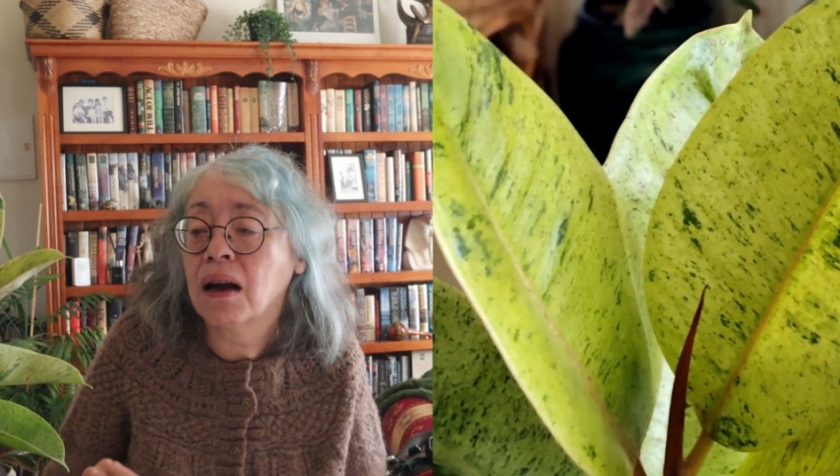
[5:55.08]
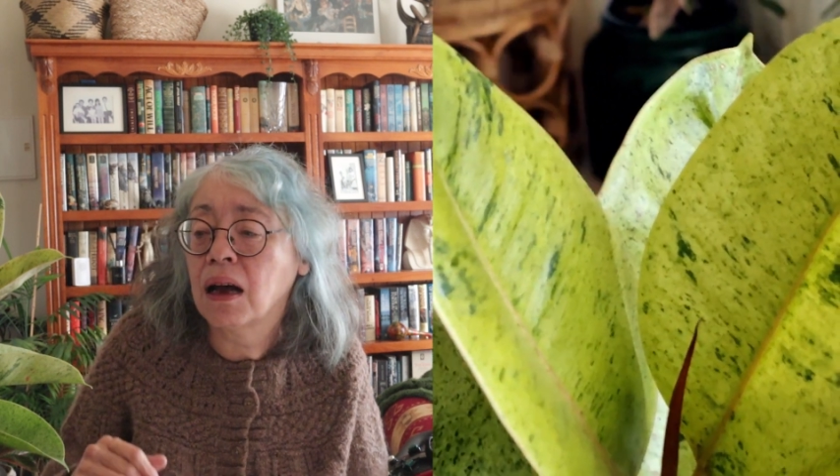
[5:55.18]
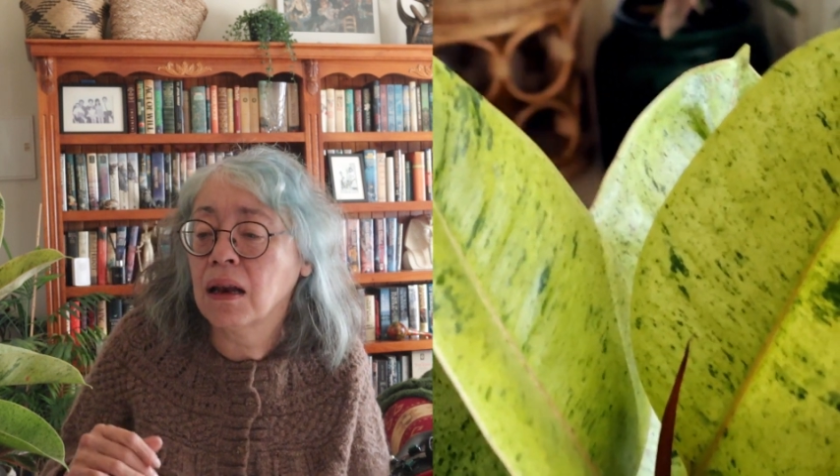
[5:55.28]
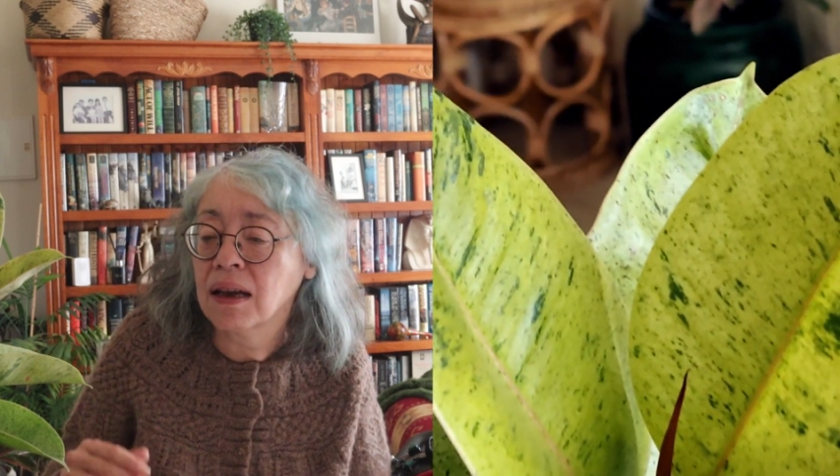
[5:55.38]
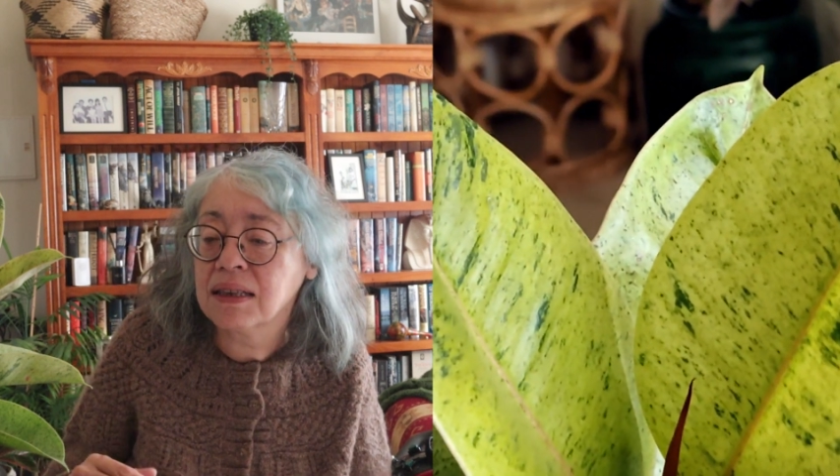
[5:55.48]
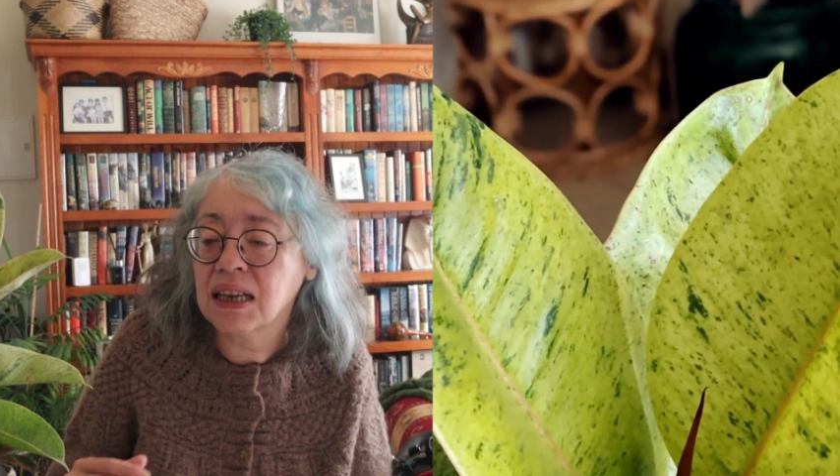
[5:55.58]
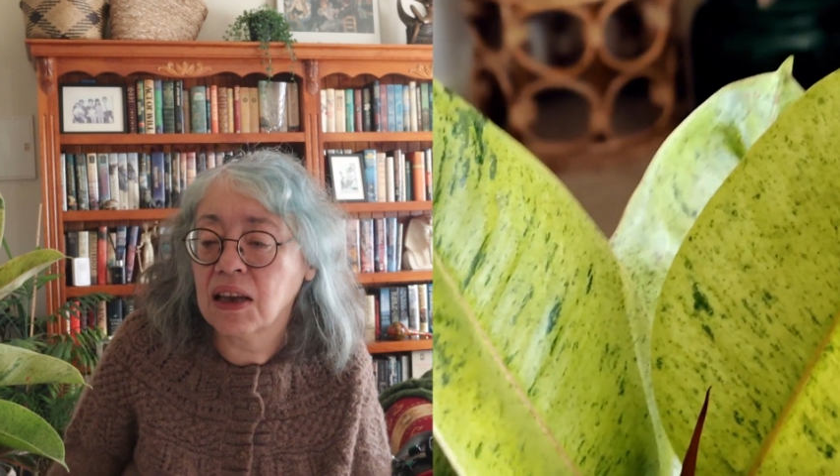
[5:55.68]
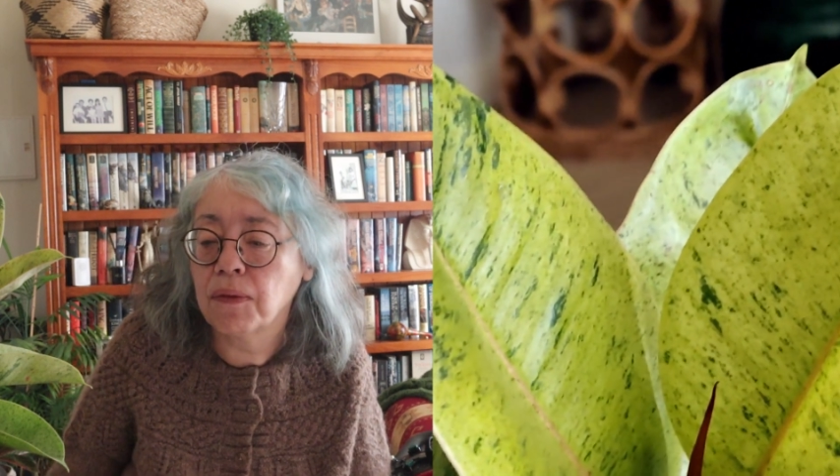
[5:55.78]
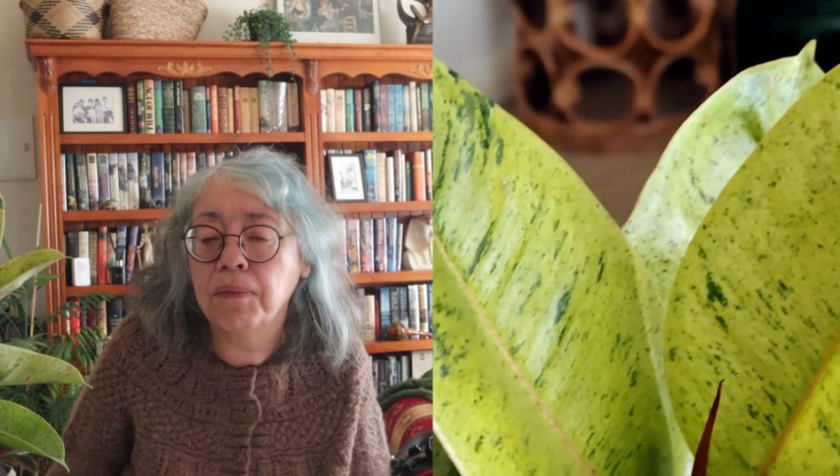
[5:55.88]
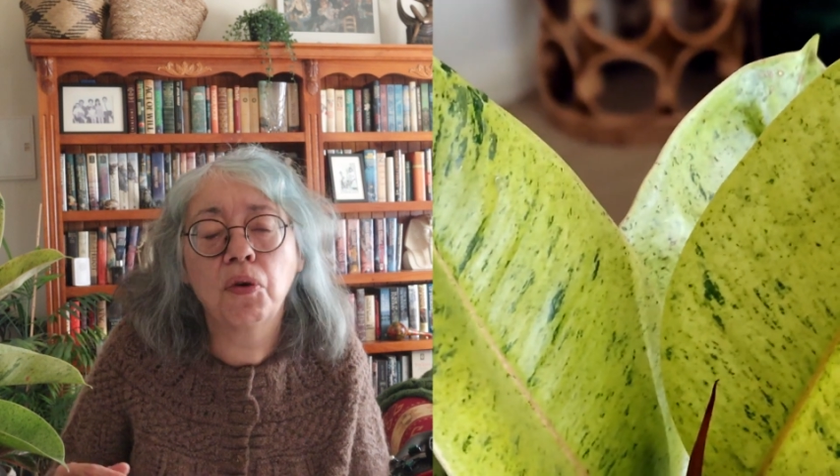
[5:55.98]
I like to
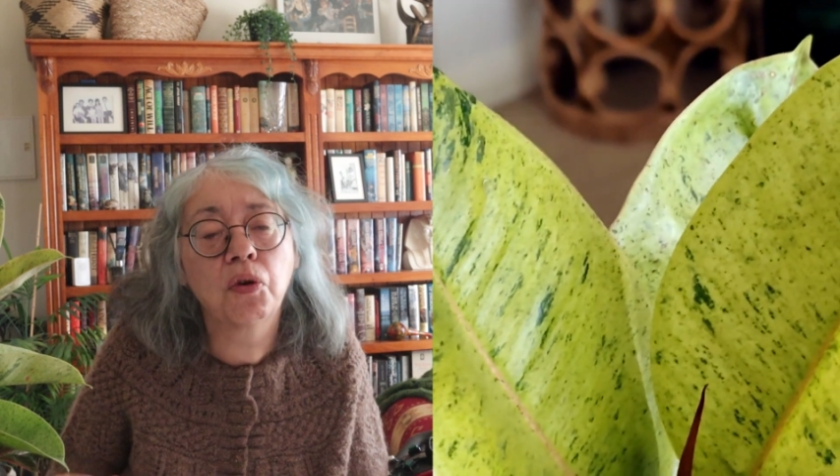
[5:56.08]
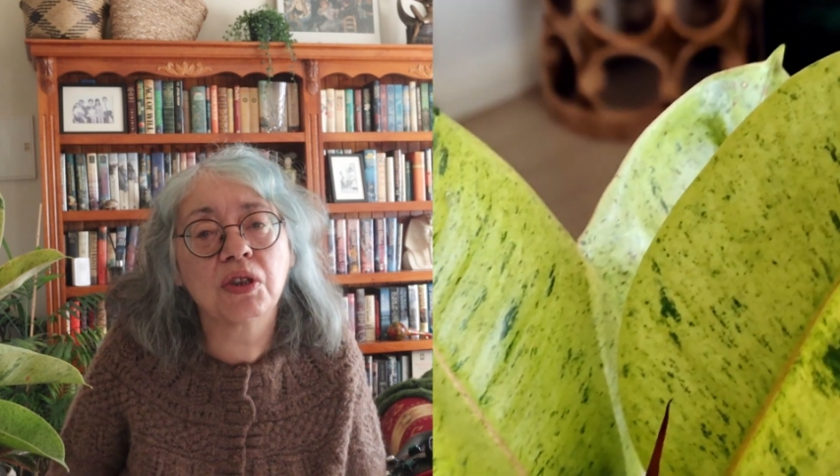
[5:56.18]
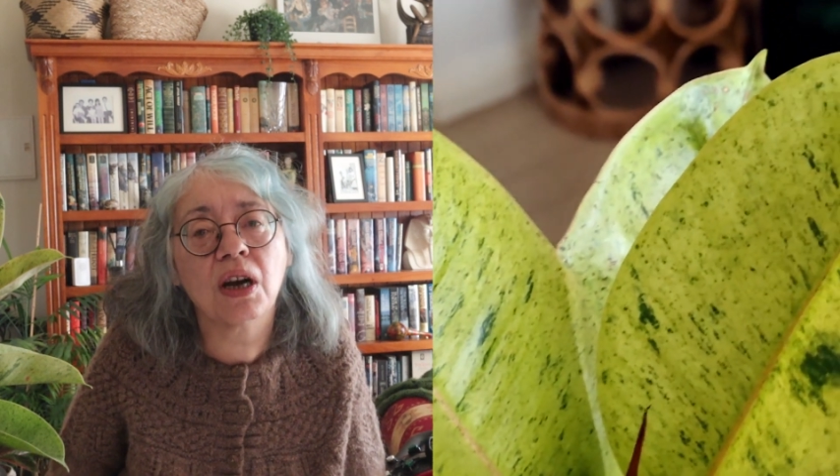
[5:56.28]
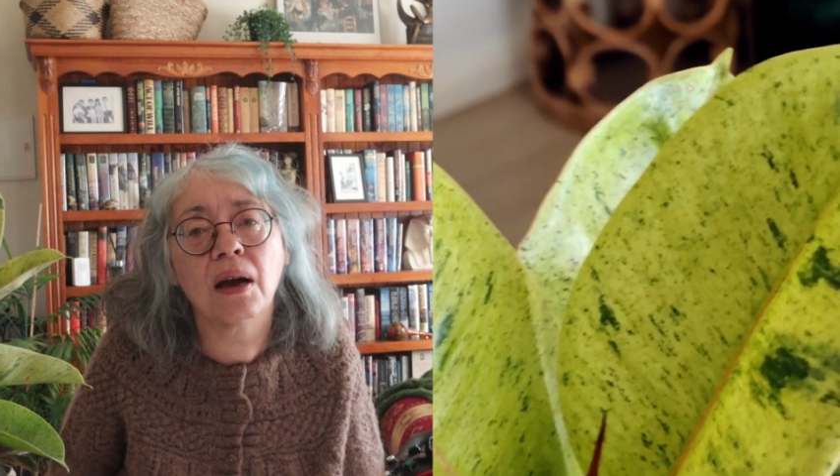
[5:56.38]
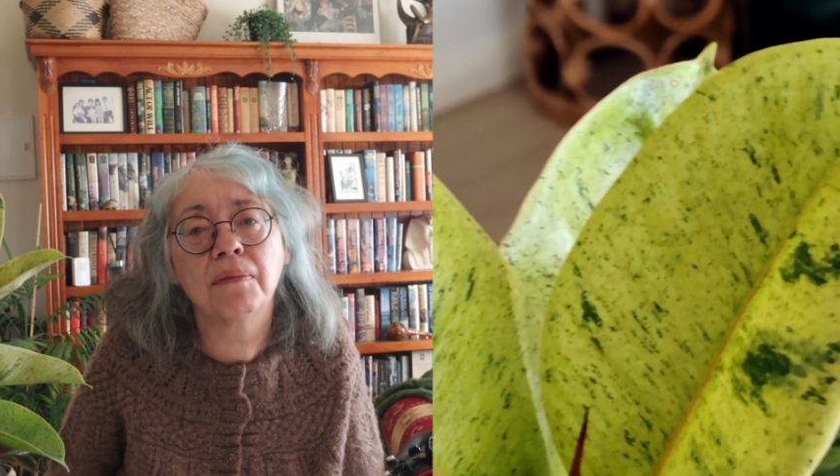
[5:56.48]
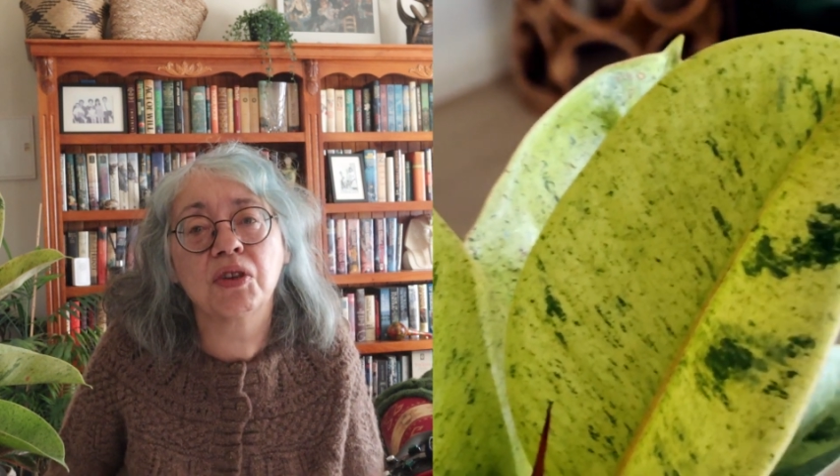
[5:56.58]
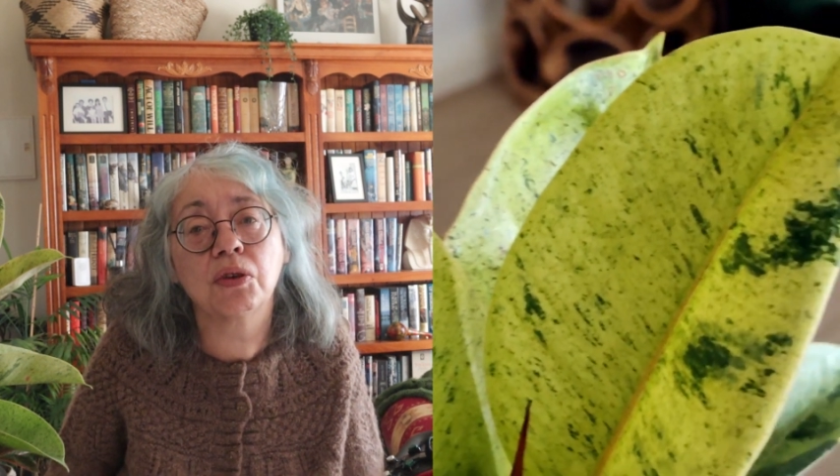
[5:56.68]
give them more time